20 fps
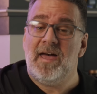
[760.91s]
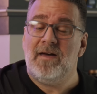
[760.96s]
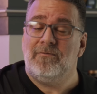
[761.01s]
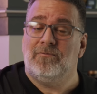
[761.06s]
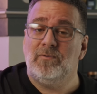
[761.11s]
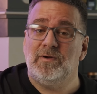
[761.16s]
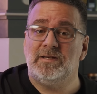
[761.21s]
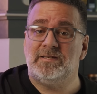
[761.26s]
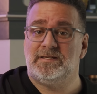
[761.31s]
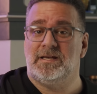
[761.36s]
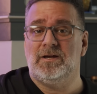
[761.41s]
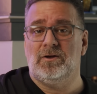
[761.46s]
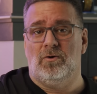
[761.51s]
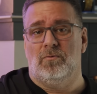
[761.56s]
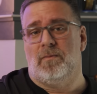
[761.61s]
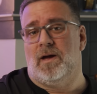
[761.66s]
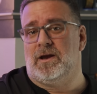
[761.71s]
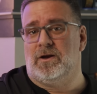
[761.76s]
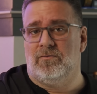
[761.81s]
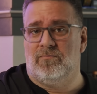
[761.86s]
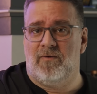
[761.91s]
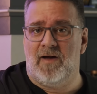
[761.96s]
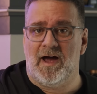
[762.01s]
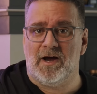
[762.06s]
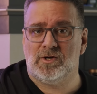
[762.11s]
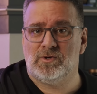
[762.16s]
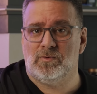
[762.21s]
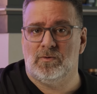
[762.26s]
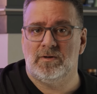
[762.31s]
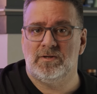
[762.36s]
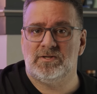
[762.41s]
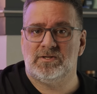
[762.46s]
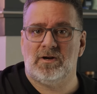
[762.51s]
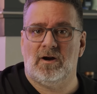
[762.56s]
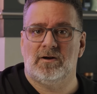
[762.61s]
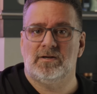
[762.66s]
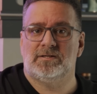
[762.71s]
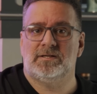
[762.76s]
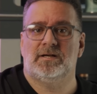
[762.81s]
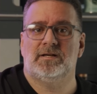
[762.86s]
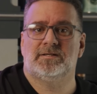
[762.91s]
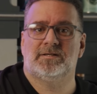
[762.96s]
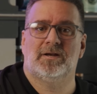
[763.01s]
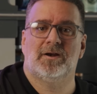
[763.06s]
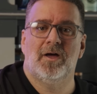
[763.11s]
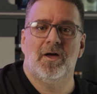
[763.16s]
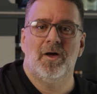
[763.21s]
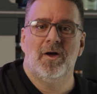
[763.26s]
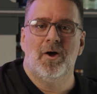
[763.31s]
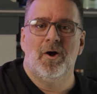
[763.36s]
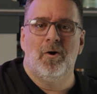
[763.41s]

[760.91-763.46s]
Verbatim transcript: every single manufacturer in Star Citizen,